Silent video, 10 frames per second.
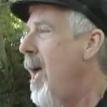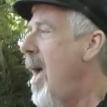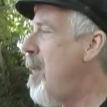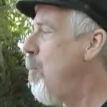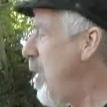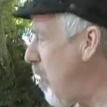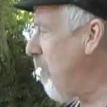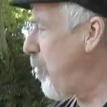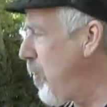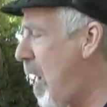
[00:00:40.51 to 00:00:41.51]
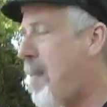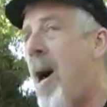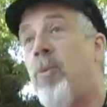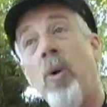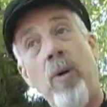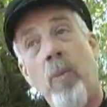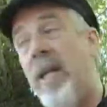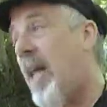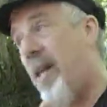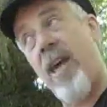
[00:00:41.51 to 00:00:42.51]
And we were Food Not Bombs.
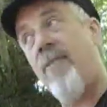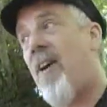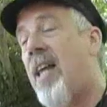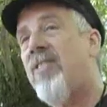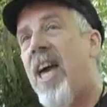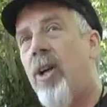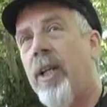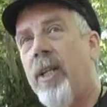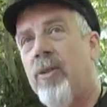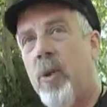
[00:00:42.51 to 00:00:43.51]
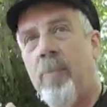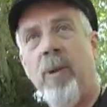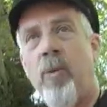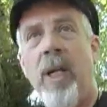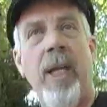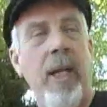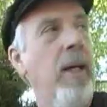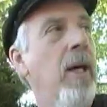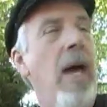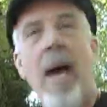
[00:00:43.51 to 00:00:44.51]
We identified as anarchists. We had been reading
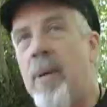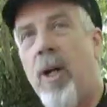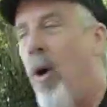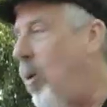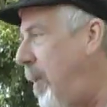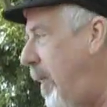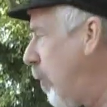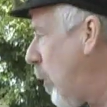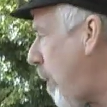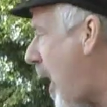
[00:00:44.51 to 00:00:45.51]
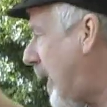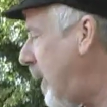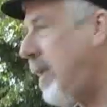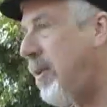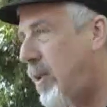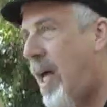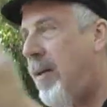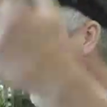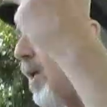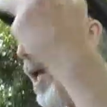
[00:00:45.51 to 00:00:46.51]
Emma Goldman and Kropotkin
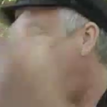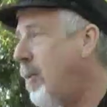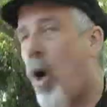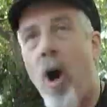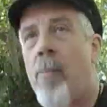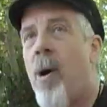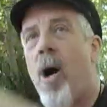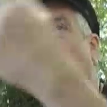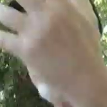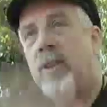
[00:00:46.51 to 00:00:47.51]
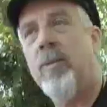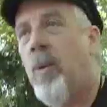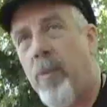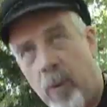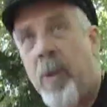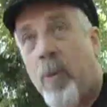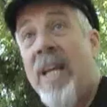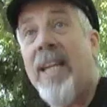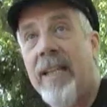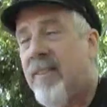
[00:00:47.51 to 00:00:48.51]
and Karl Marx, and we'd been
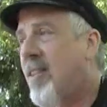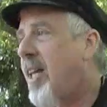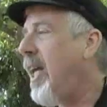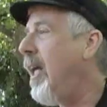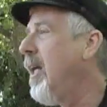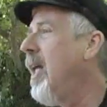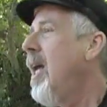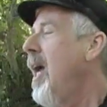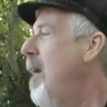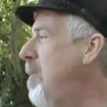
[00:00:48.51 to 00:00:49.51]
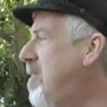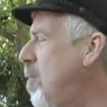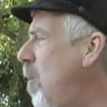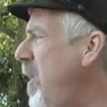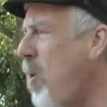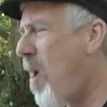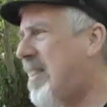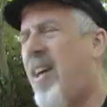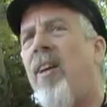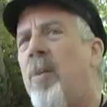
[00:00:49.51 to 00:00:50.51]
reading, studying. And we said, well, we don't
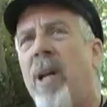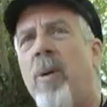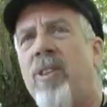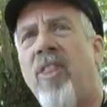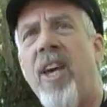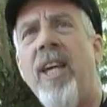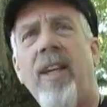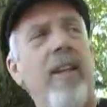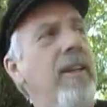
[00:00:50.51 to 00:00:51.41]
want to tell anybody what to think.